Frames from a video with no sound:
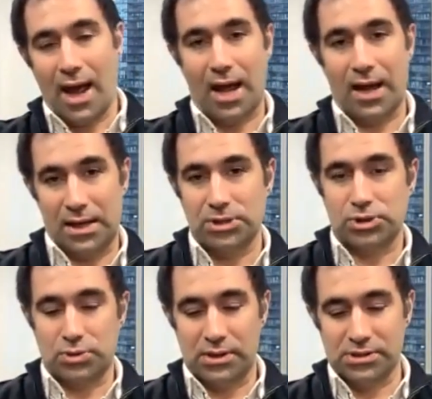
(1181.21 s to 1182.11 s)

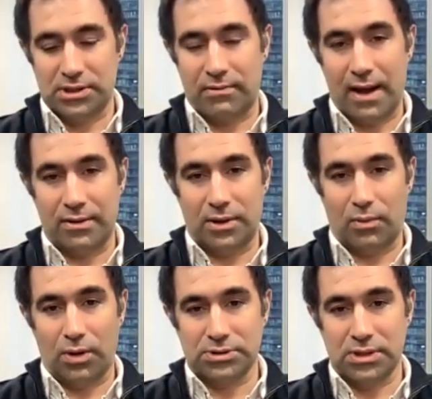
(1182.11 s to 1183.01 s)
issuers around the
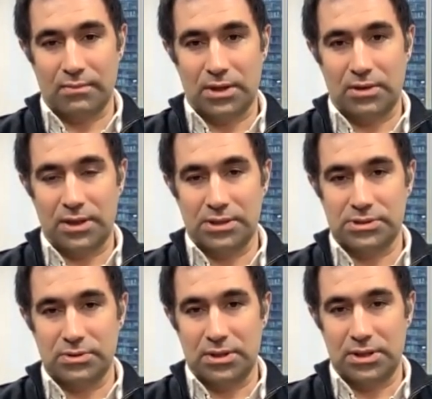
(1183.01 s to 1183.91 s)
world. So I'm
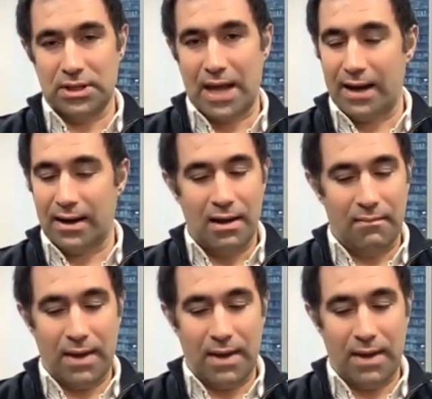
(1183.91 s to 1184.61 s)
curious to hear that.